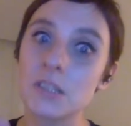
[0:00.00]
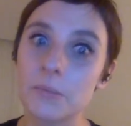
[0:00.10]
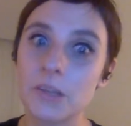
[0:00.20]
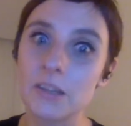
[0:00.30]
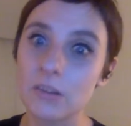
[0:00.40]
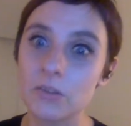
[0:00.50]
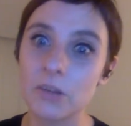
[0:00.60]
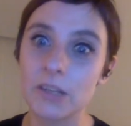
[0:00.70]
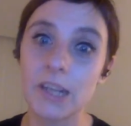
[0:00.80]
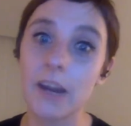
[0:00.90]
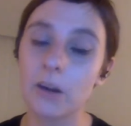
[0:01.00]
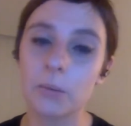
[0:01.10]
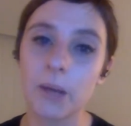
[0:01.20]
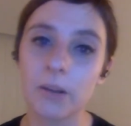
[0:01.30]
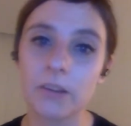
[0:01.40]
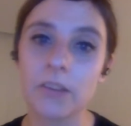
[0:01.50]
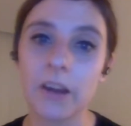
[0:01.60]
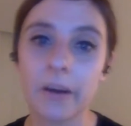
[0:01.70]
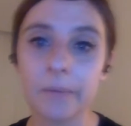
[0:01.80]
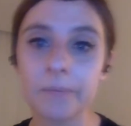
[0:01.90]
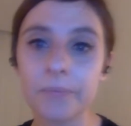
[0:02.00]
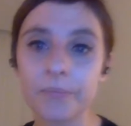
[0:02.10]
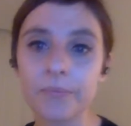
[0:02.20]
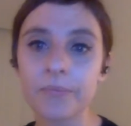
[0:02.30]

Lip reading: something that you really care about in there.